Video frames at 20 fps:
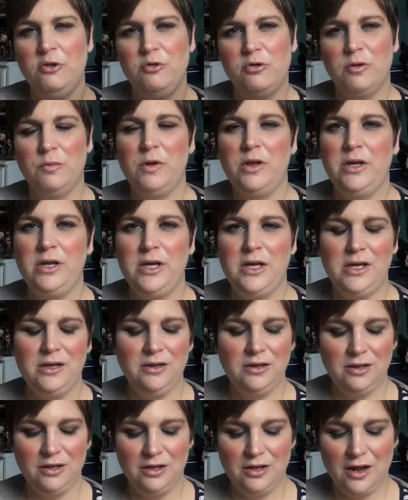
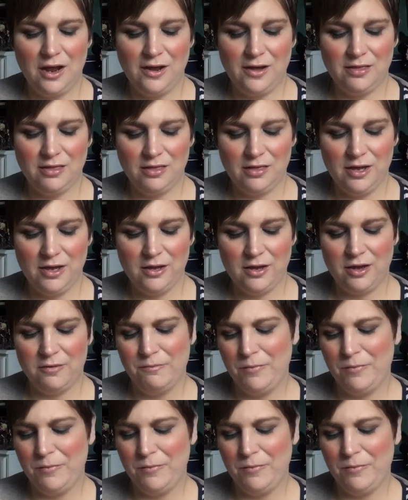normally I think